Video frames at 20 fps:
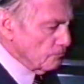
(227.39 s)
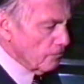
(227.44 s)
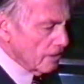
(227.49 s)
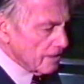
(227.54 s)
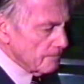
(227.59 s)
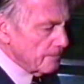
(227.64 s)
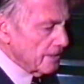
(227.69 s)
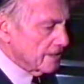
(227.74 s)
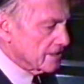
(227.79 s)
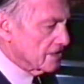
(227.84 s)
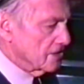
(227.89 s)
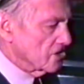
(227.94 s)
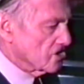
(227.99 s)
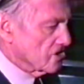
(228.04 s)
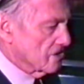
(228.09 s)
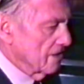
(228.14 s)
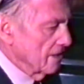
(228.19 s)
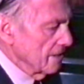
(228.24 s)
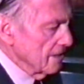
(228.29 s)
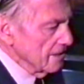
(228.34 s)
what about
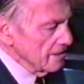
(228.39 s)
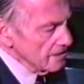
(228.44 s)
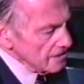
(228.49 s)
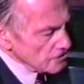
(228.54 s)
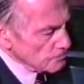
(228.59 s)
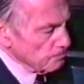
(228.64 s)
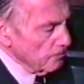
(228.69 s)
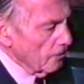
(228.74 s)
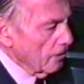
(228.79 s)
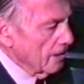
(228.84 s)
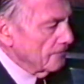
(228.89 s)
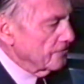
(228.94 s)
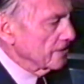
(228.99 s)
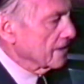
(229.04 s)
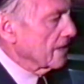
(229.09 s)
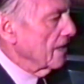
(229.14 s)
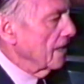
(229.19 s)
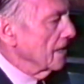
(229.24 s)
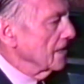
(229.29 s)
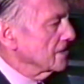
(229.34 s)
this private
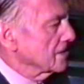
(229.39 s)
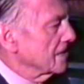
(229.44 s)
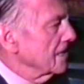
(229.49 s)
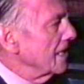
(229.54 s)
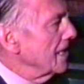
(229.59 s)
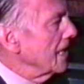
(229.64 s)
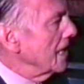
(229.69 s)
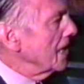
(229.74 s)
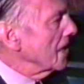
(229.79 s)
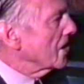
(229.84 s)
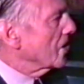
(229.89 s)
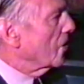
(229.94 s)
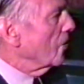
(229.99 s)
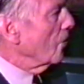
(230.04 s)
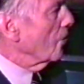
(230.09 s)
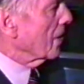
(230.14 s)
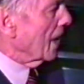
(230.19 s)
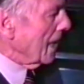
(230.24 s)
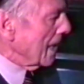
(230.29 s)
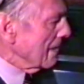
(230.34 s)
case? Can he
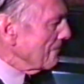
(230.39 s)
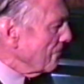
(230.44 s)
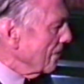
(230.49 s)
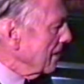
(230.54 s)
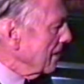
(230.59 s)
cook? Have a